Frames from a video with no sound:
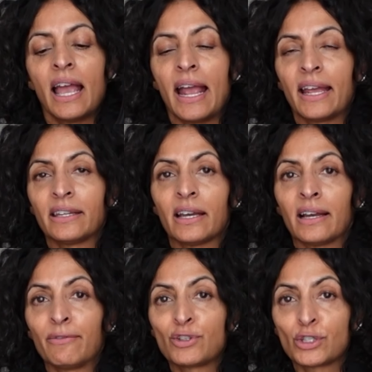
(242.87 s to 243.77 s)
And
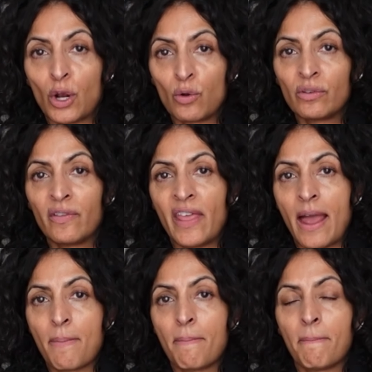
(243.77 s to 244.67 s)
I've shown
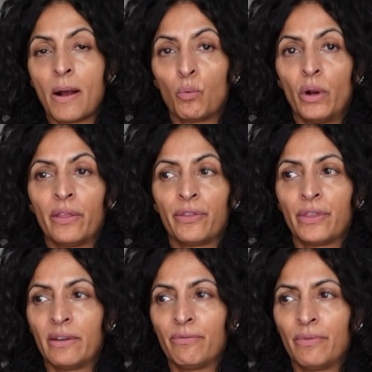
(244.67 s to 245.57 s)
them with
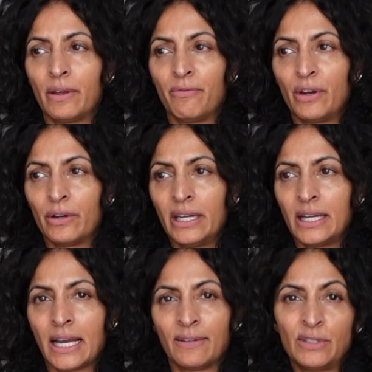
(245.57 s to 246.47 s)
a very
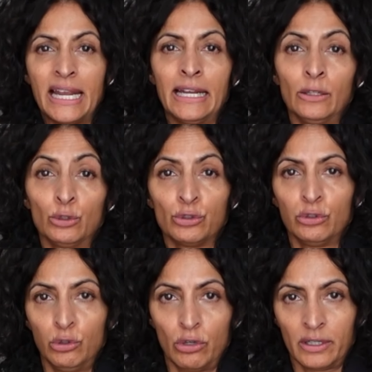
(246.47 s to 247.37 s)
kind of tailored
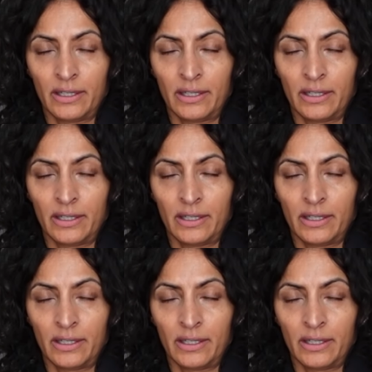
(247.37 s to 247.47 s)
look,